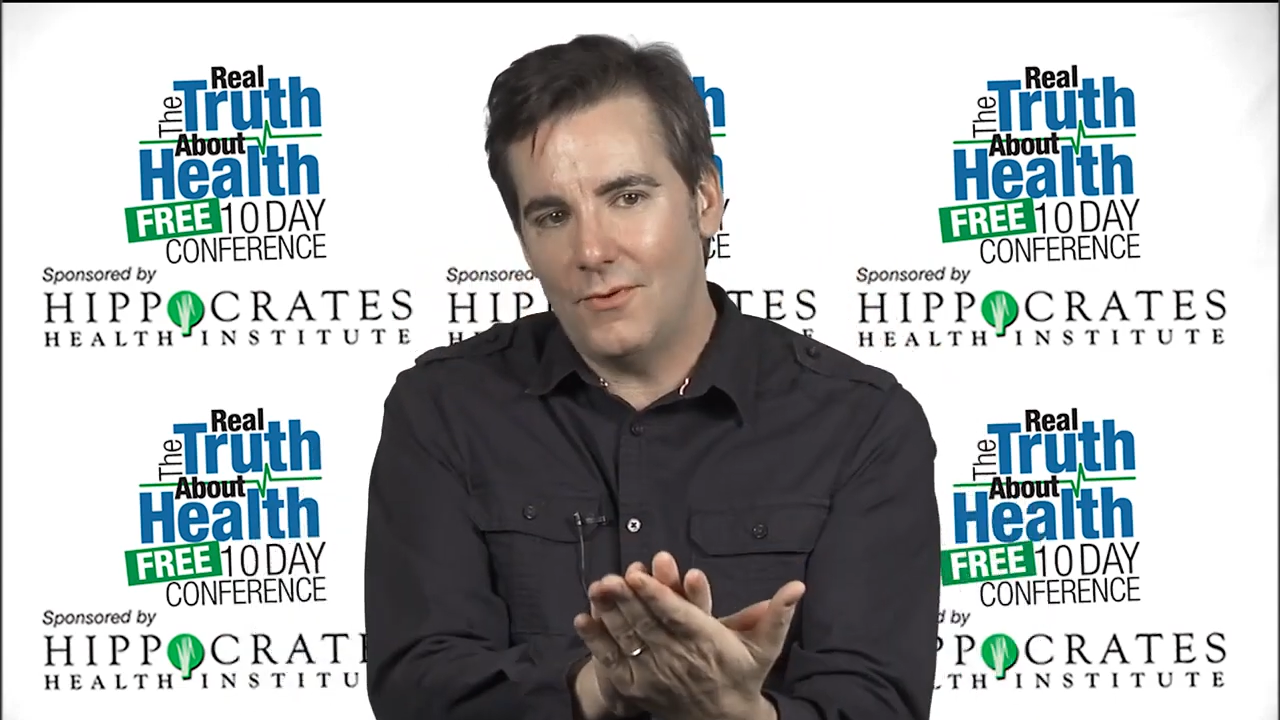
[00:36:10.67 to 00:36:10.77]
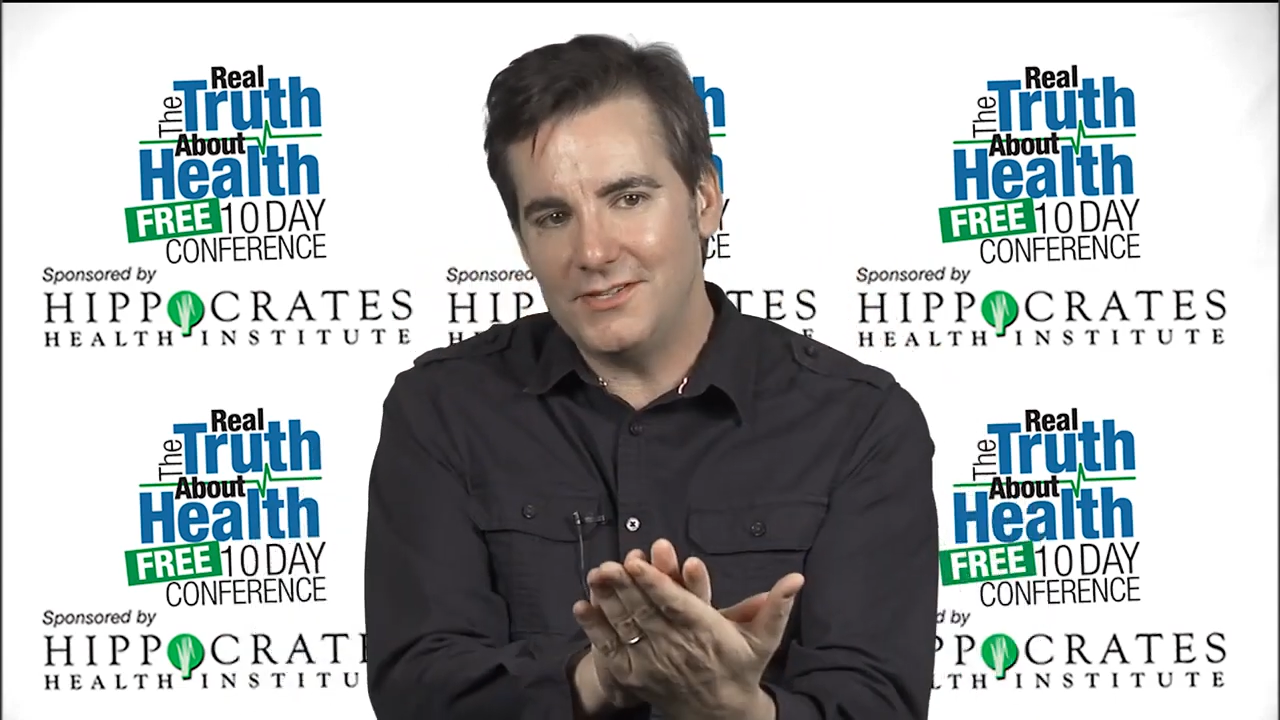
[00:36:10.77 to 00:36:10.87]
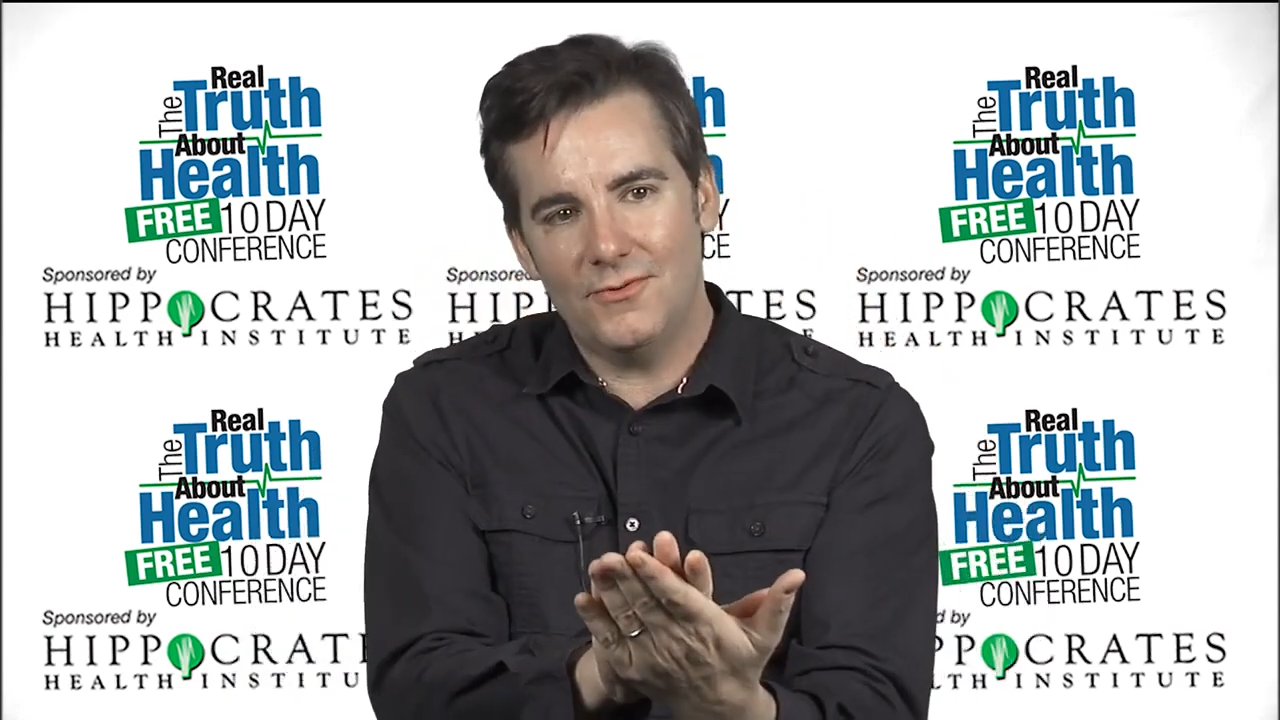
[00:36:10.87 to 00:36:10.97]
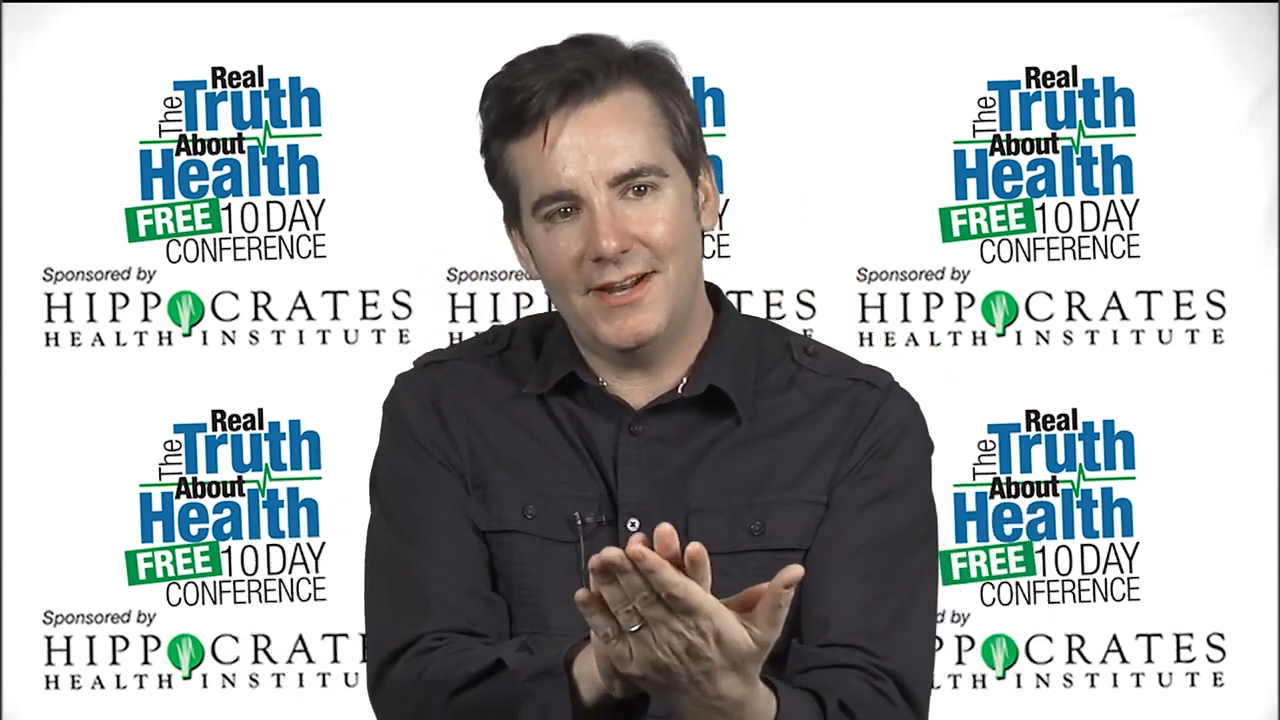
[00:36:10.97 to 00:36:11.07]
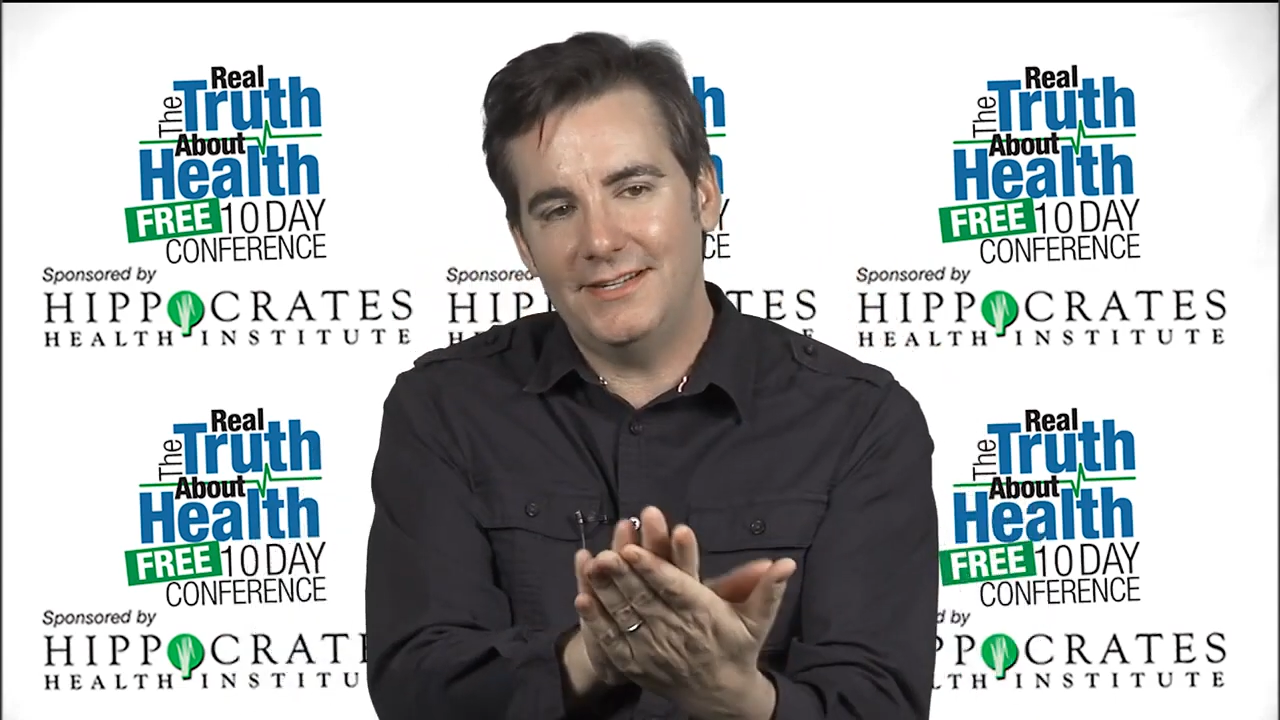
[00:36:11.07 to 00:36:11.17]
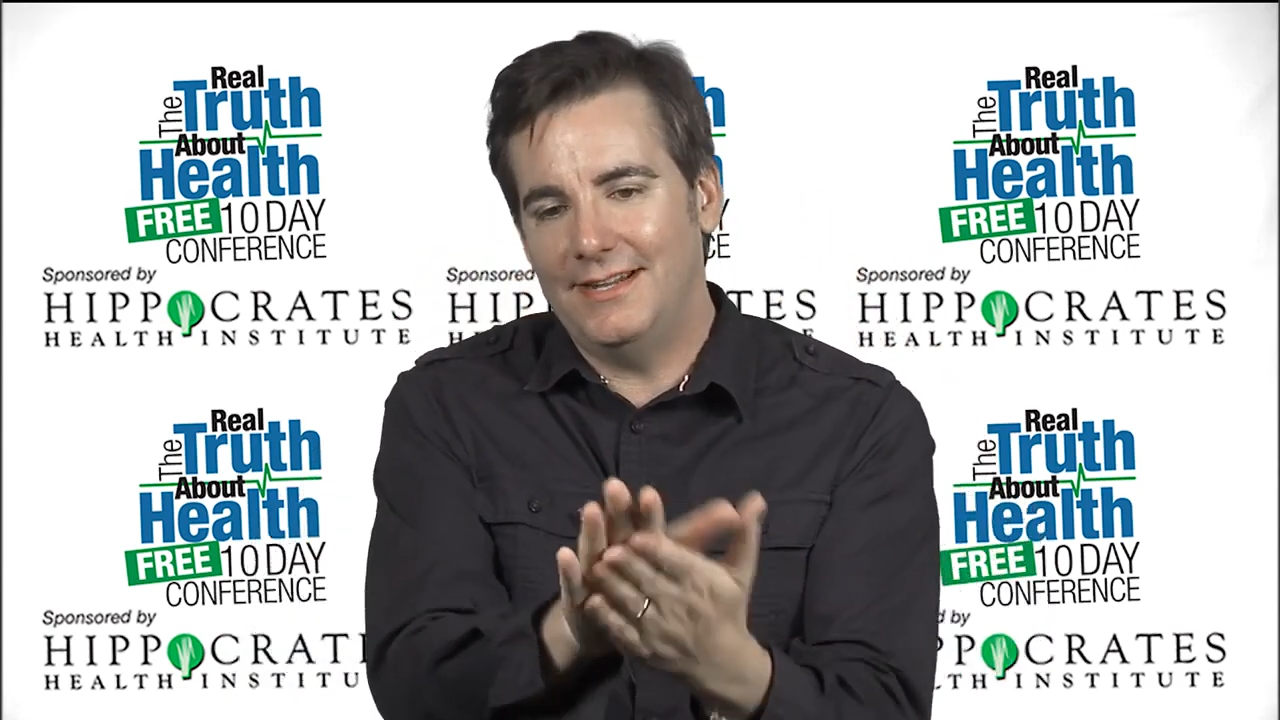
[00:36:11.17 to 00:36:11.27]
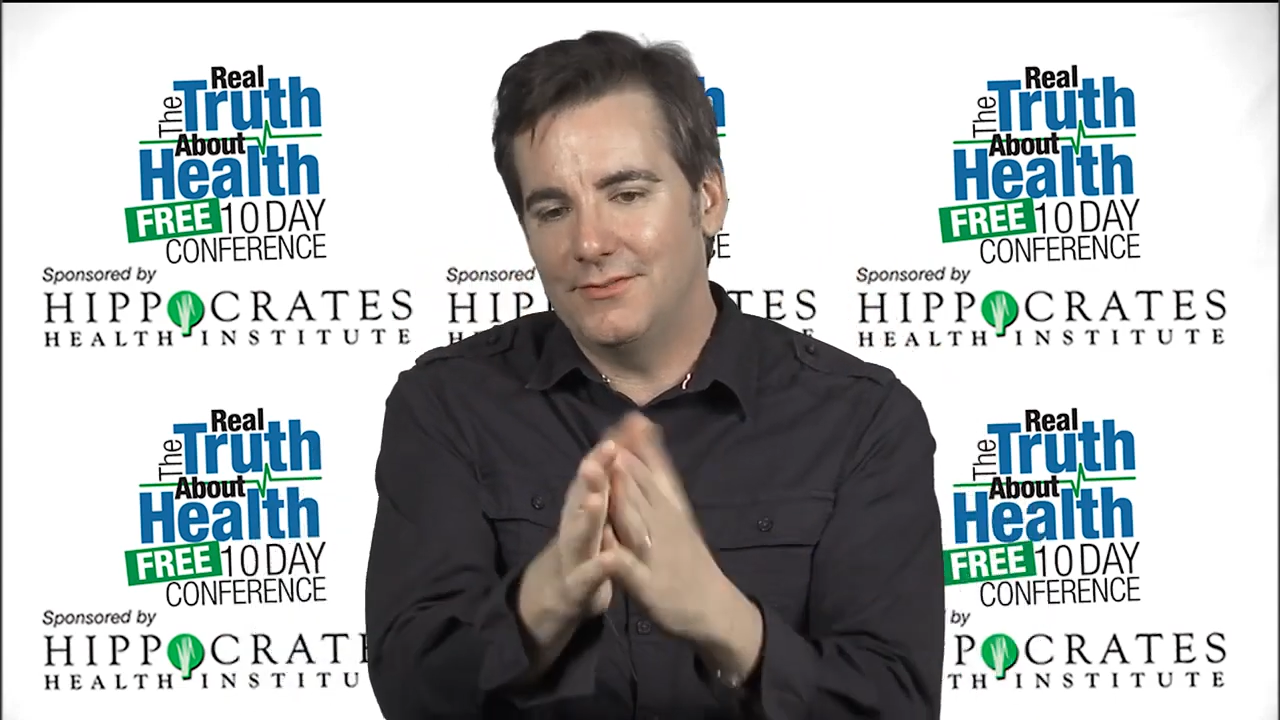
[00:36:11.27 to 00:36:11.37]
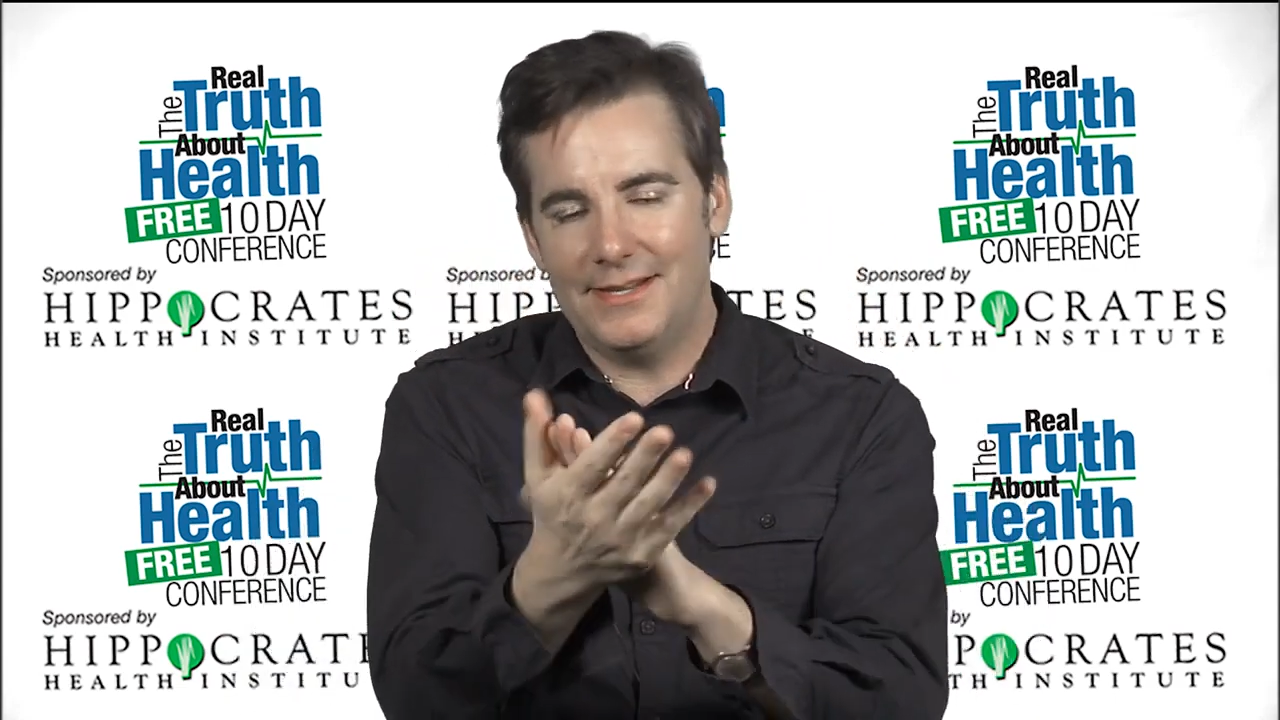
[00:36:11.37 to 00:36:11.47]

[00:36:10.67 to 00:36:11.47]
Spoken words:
resurrected it.